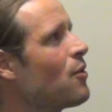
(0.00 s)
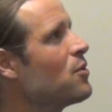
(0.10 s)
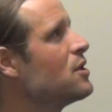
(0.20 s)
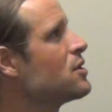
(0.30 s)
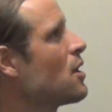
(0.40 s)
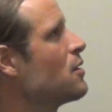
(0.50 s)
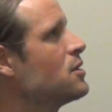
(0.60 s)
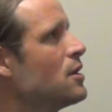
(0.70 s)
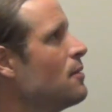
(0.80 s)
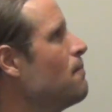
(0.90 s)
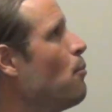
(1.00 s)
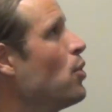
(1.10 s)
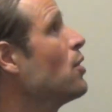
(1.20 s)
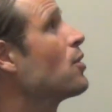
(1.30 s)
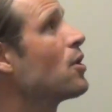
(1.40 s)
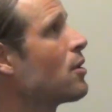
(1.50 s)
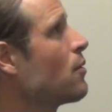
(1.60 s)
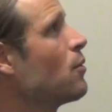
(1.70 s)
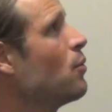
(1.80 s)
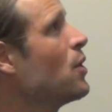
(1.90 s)
really start to blur.
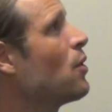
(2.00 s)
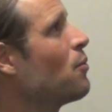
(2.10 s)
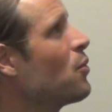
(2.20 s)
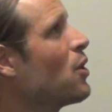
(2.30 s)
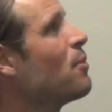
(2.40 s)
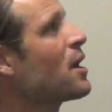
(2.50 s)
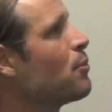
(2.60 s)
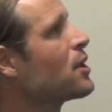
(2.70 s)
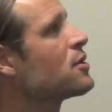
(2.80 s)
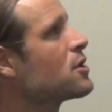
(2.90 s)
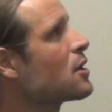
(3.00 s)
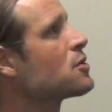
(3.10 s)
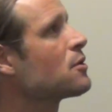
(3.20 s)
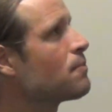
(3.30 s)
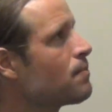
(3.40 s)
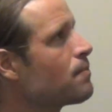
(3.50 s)
We don't make a big distinction.